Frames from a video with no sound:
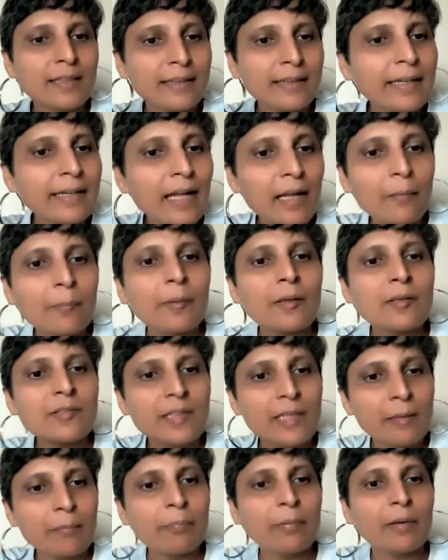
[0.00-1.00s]
that help us
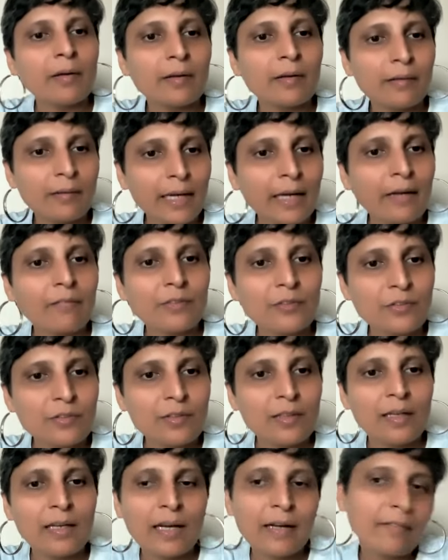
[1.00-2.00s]
keep our
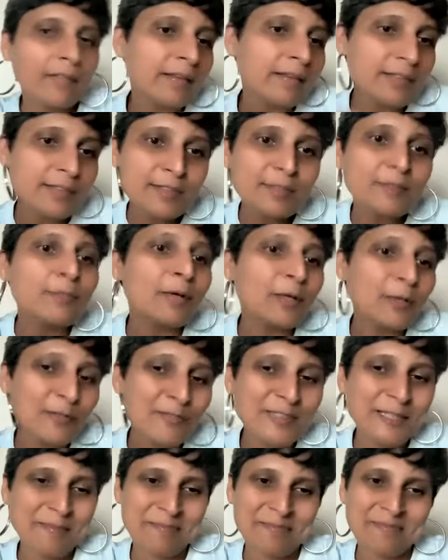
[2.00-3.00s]
languages alive. And this is one
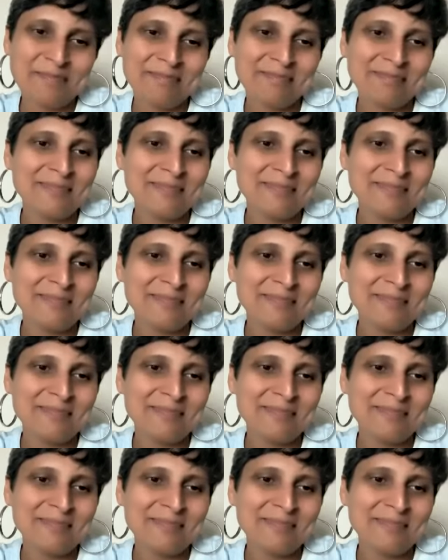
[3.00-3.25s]
of them.